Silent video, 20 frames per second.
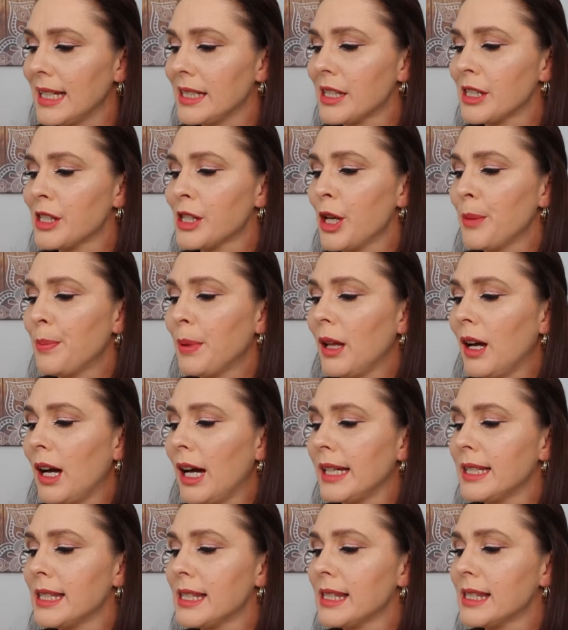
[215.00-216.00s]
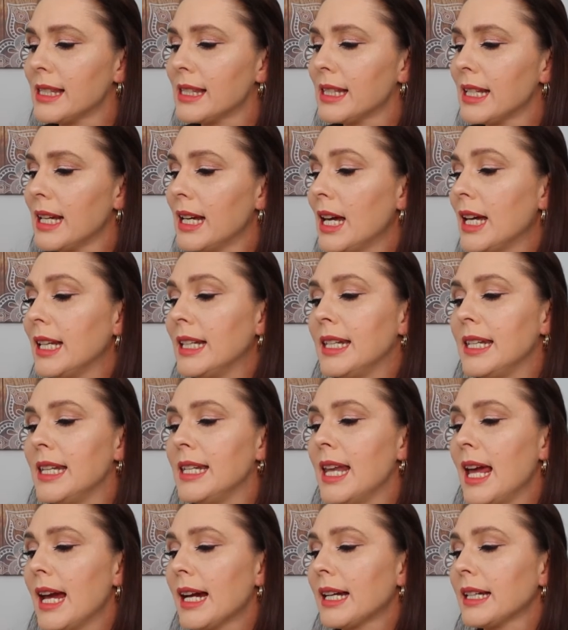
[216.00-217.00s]
is a surplice
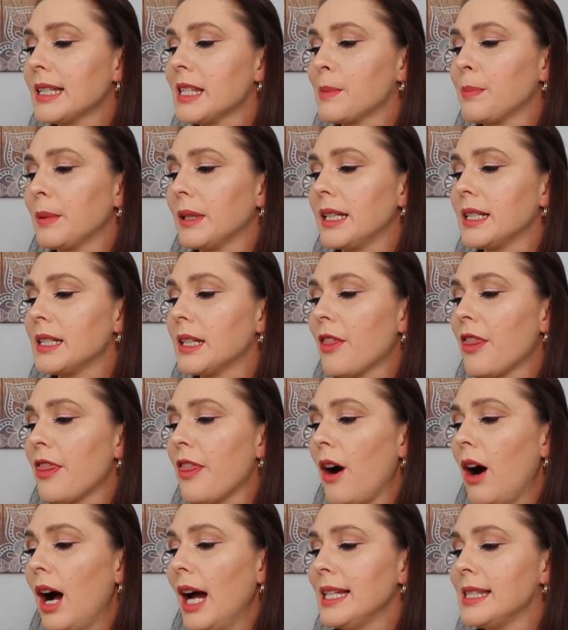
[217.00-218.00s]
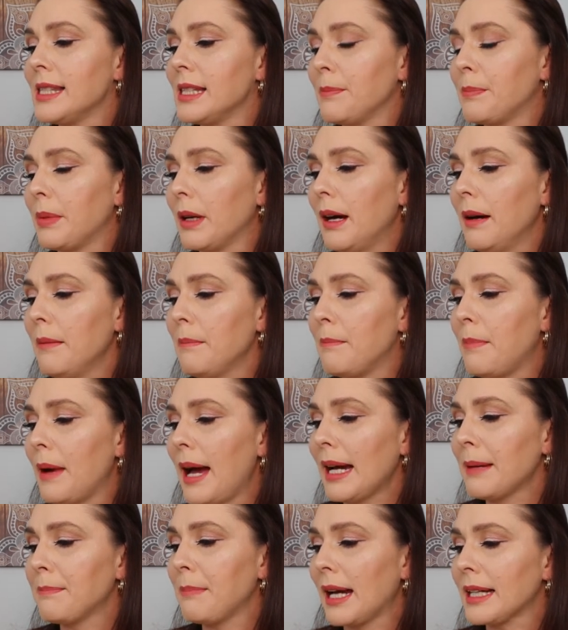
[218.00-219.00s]
neck split thigh zipper
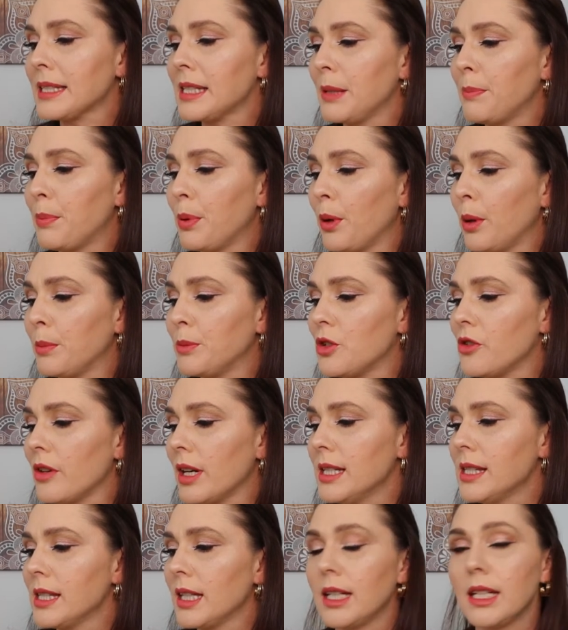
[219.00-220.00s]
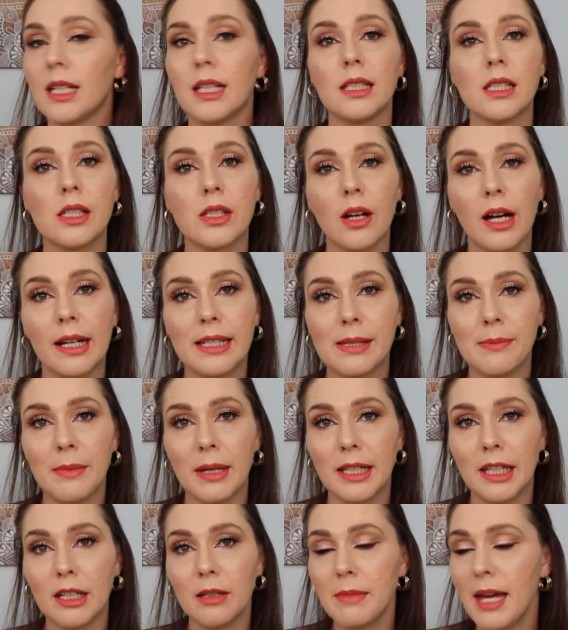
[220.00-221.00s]
back maxi prom dress in size
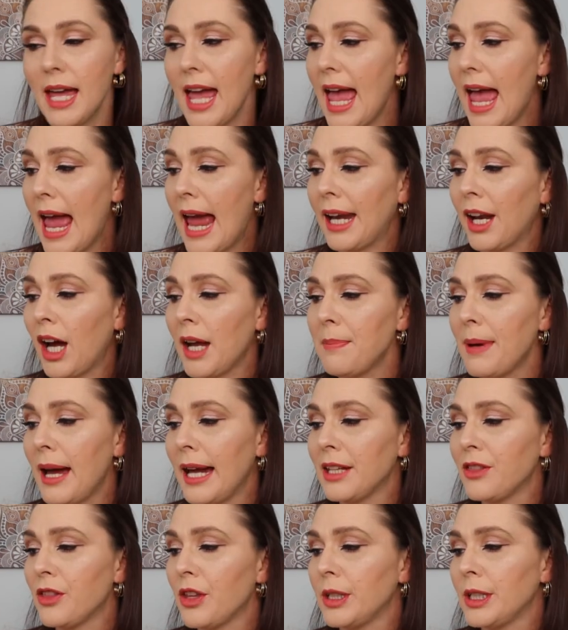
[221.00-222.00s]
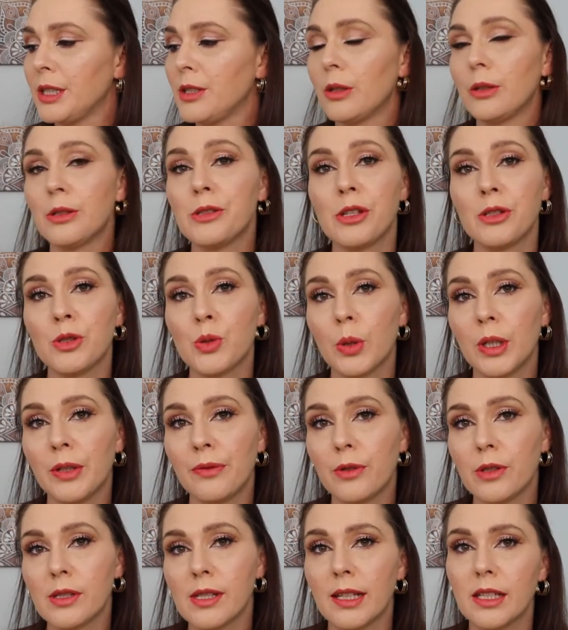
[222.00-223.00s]
medium, and I paid thirty dollars and
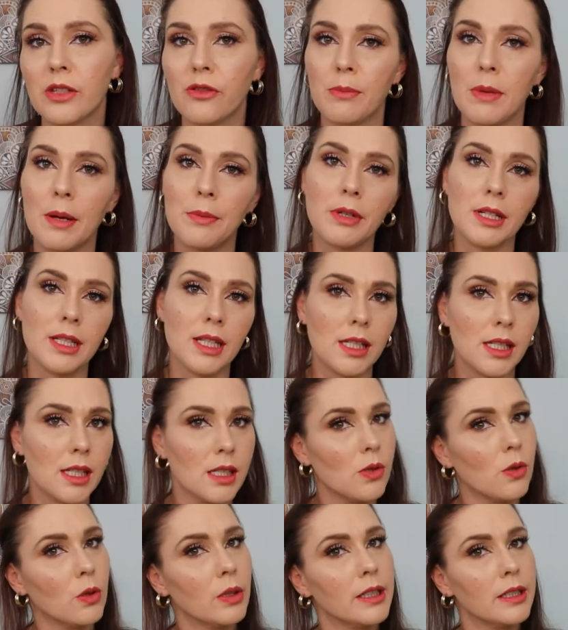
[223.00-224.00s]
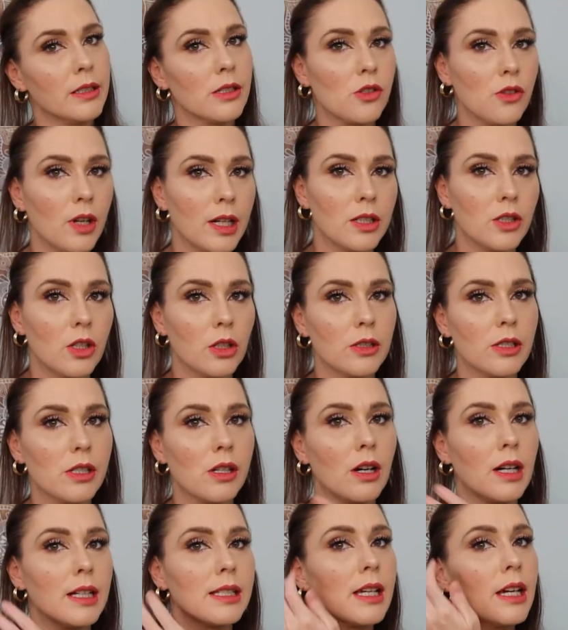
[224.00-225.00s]
twenty-four cents. Remembering this is all in Australian dollars,
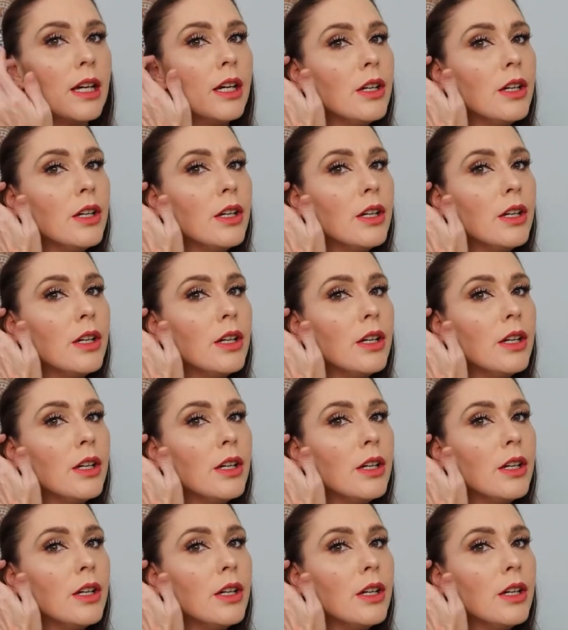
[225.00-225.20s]
guys,